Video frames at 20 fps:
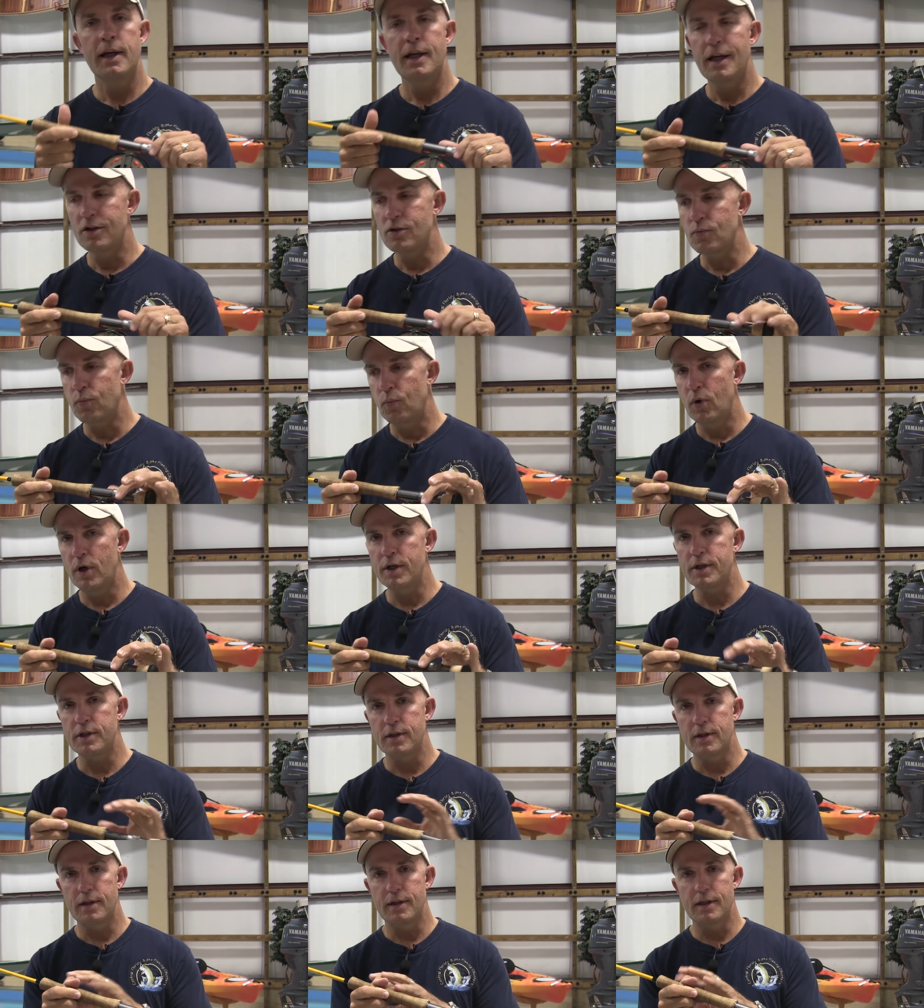It's
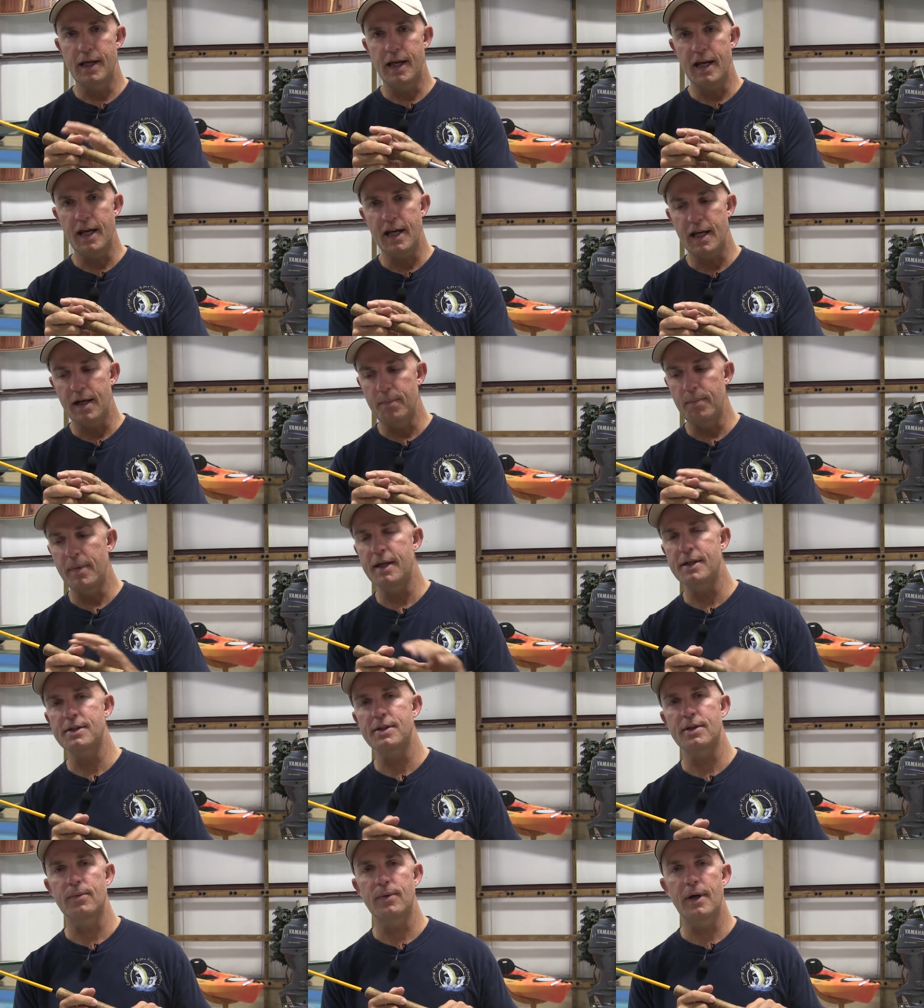what the hand
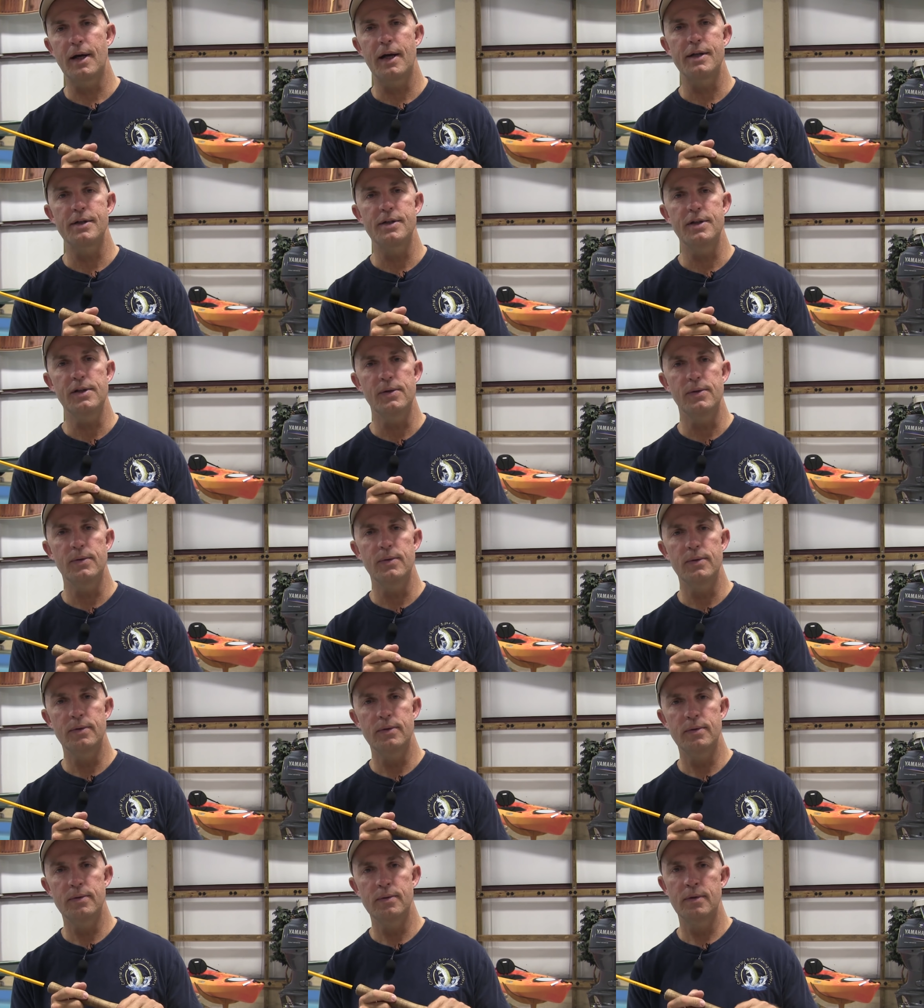makes the rod do
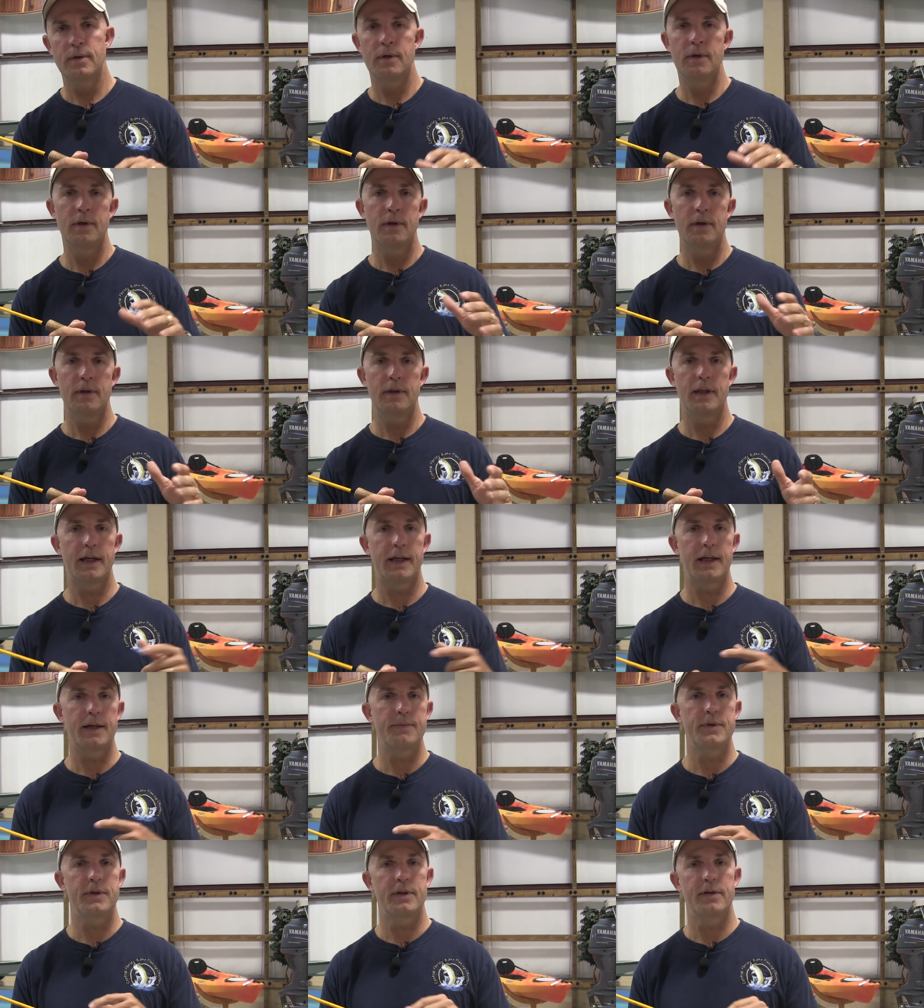that
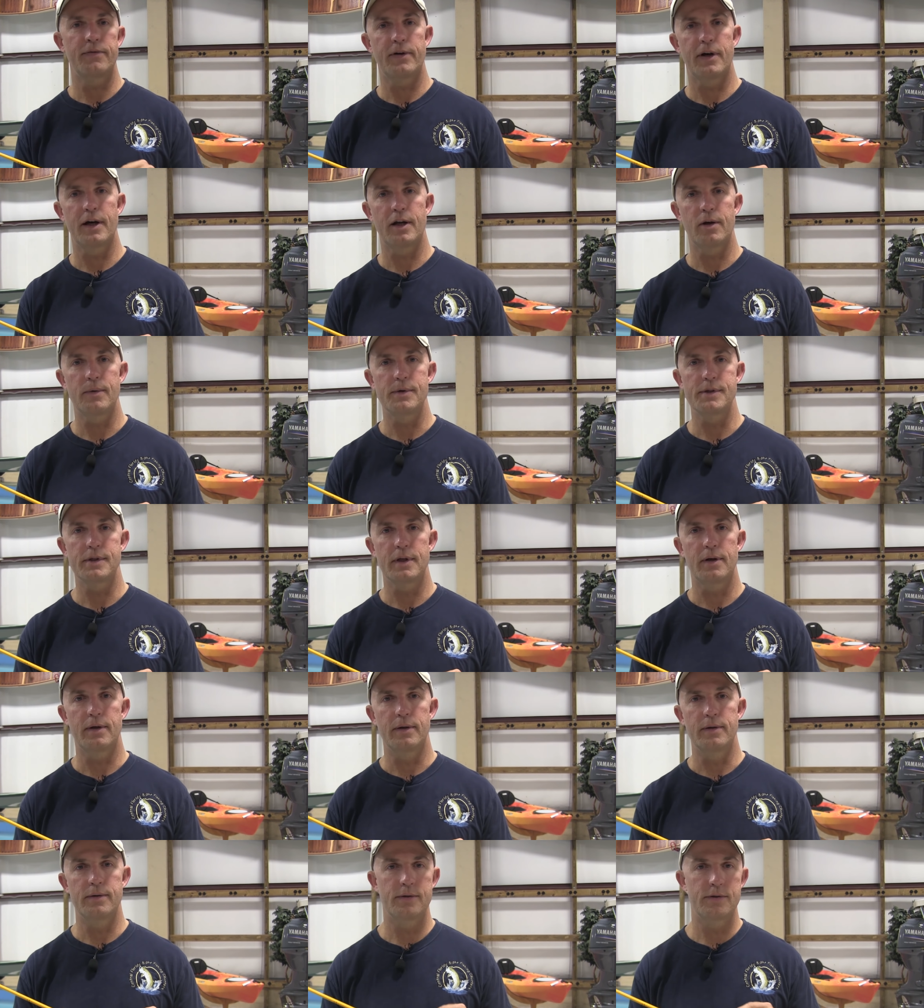gives you the final
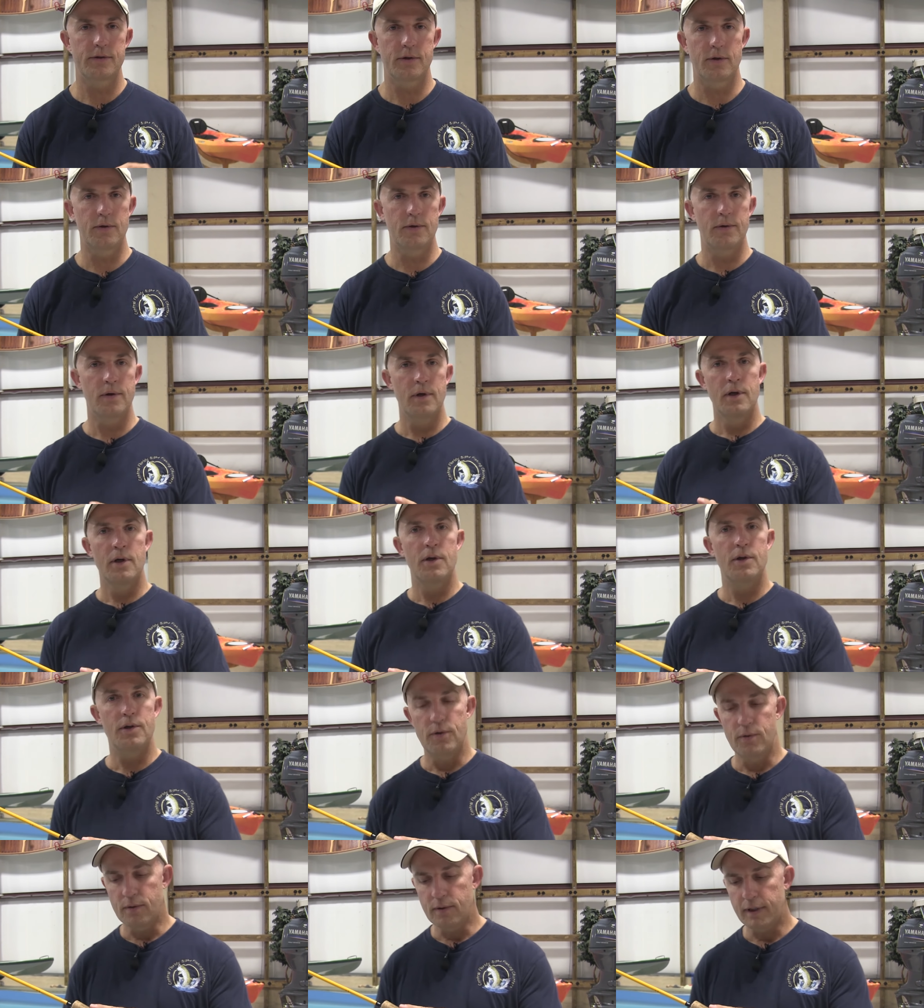result. So you,
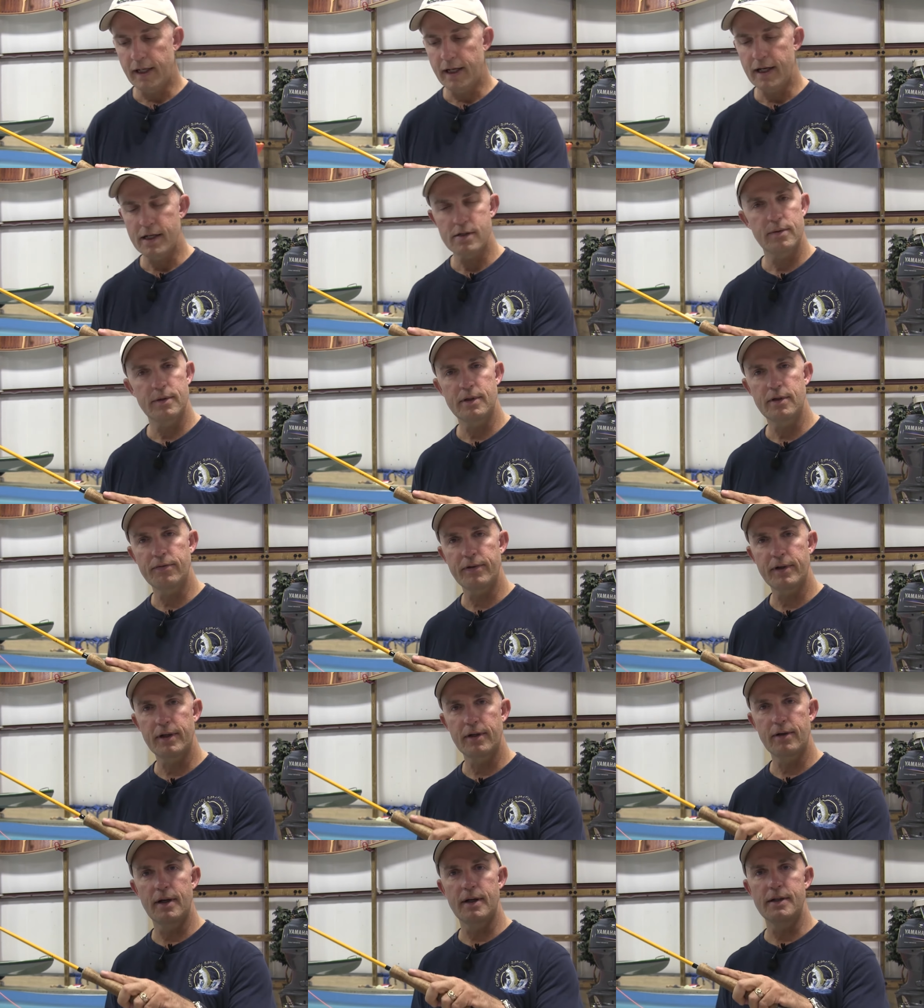you can cast with your
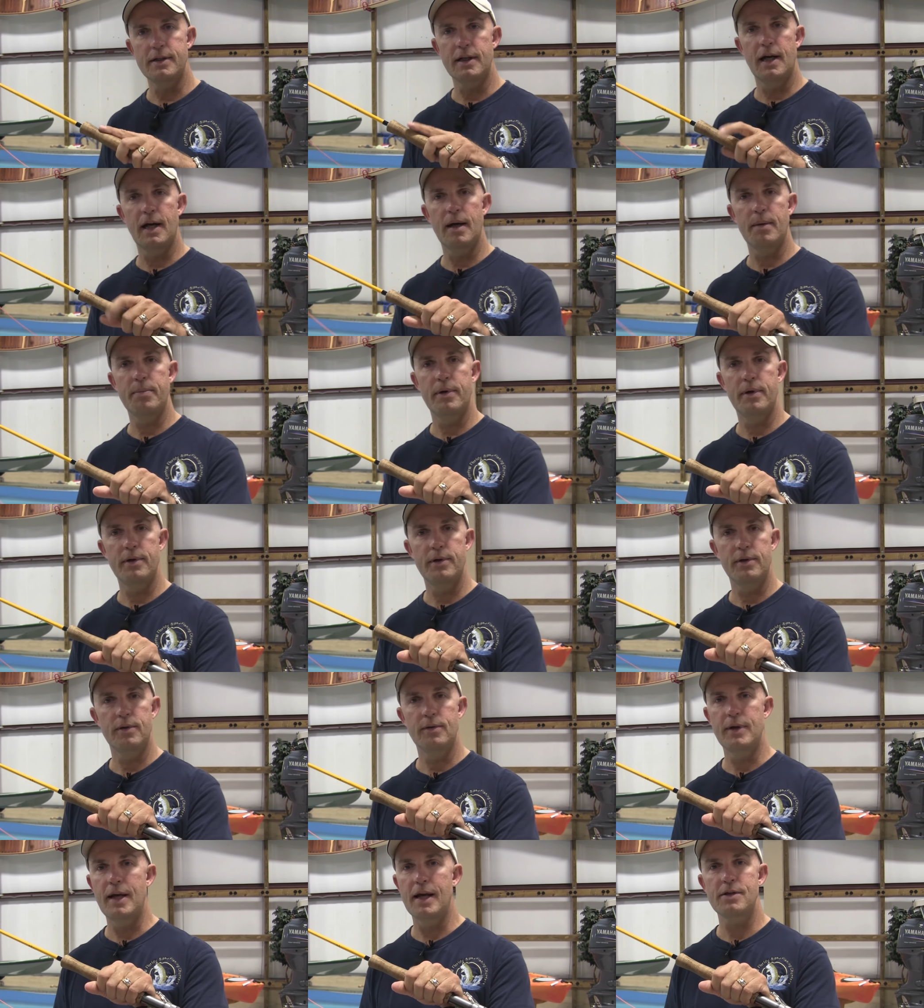finger on top.
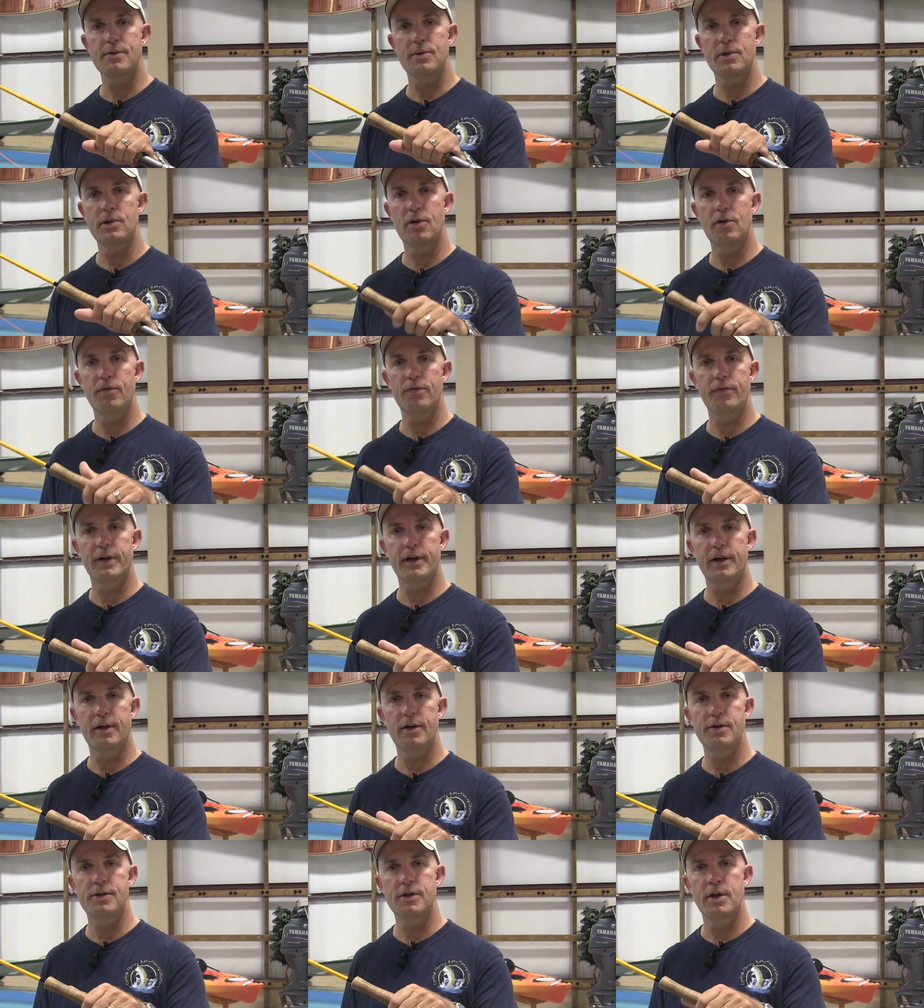You can cast with no
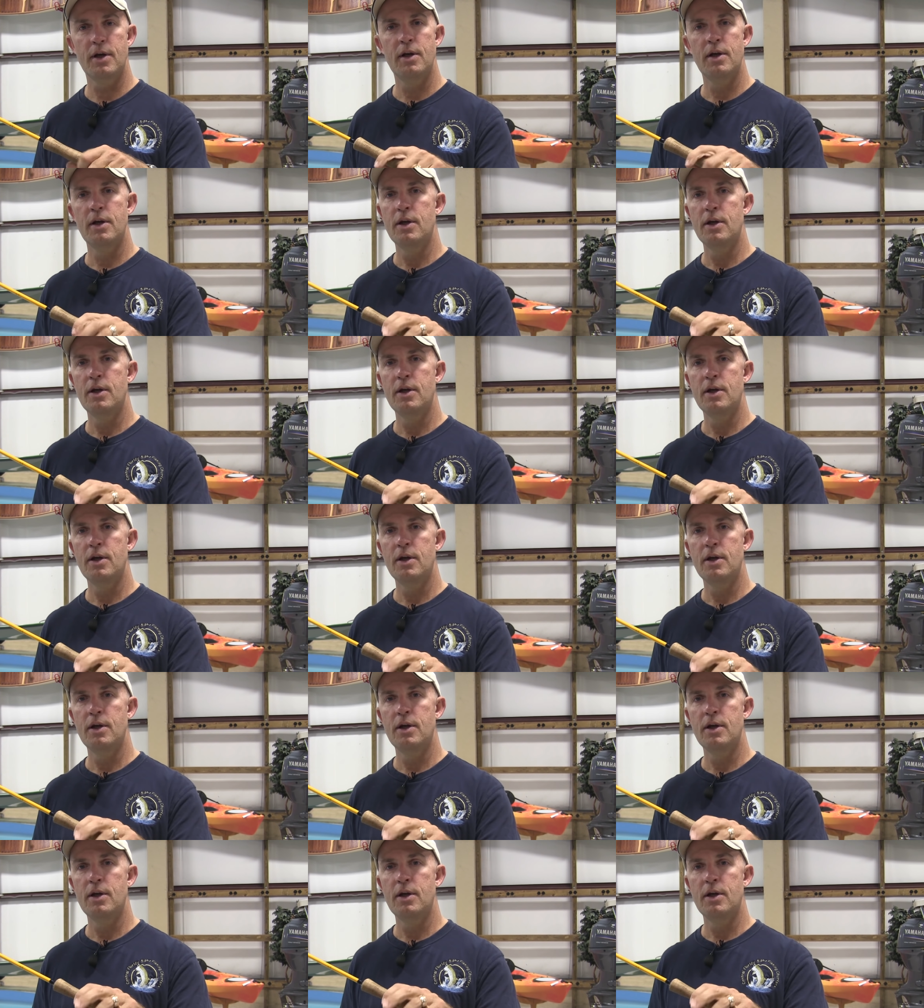fingers.